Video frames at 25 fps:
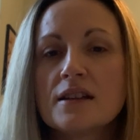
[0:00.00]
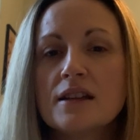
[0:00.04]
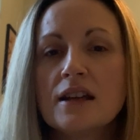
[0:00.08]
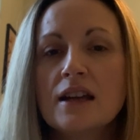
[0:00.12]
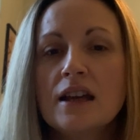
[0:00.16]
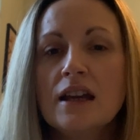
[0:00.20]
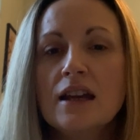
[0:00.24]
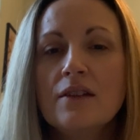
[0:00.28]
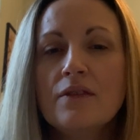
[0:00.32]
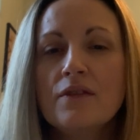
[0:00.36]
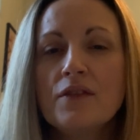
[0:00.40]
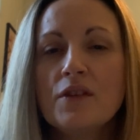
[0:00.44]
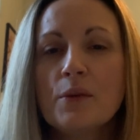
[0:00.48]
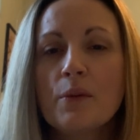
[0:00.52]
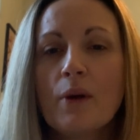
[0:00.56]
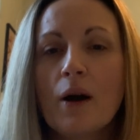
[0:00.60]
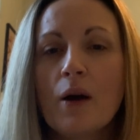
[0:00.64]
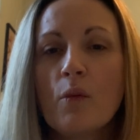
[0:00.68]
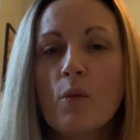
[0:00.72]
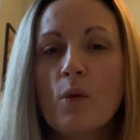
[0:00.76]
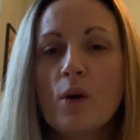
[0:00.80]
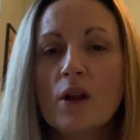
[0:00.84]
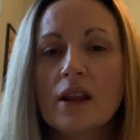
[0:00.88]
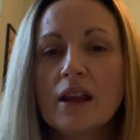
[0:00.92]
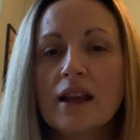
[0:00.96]
"If you are
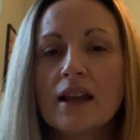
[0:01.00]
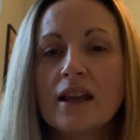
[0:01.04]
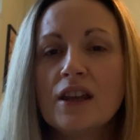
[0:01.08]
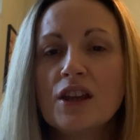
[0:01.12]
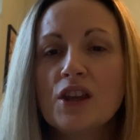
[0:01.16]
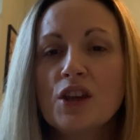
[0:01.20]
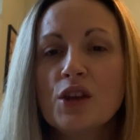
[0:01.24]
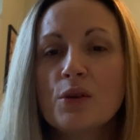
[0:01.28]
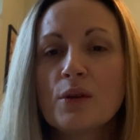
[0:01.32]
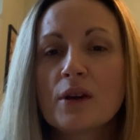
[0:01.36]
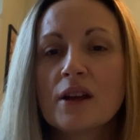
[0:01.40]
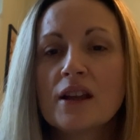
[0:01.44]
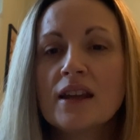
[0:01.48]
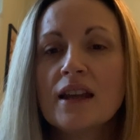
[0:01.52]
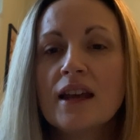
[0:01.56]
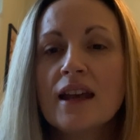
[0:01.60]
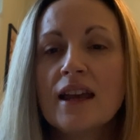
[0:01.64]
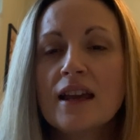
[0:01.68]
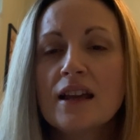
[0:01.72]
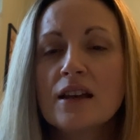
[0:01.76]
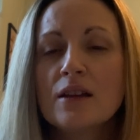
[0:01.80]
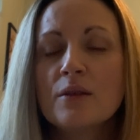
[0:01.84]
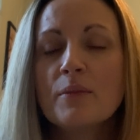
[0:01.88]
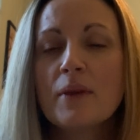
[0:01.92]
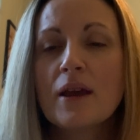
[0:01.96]
willing, you can
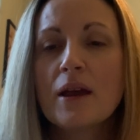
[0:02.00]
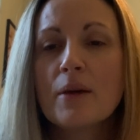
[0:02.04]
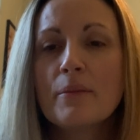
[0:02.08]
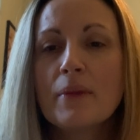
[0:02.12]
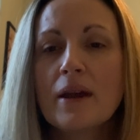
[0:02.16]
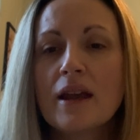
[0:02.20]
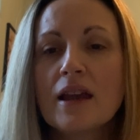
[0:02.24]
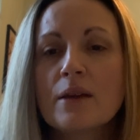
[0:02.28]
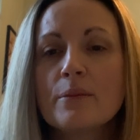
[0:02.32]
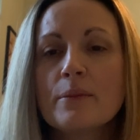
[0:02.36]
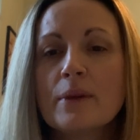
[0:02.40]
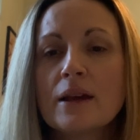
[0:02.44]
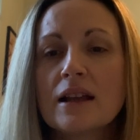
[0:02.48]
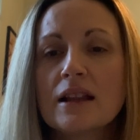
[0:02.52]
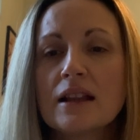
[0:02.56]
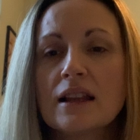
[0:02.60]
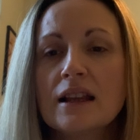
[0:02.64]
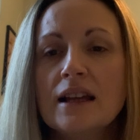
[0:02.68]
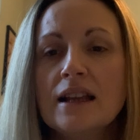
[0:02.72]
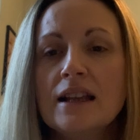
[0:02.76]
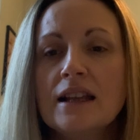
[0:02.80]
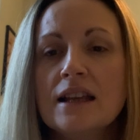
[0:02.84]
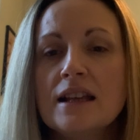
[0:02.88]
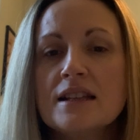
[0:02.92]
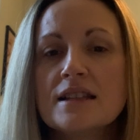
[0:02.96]
heal me and make me
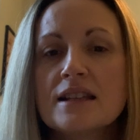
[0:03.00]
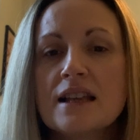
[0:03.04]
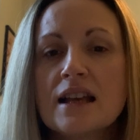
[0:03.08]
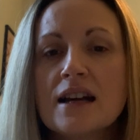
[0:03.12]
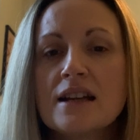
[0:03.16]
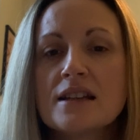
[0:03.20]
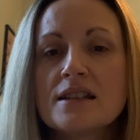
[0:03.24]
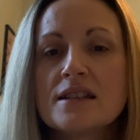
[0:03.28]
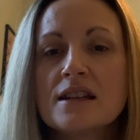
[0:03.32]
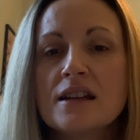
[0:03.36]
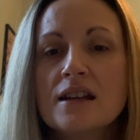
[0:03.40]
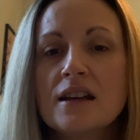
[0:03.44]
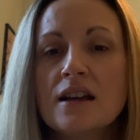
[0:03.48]
clean," he said.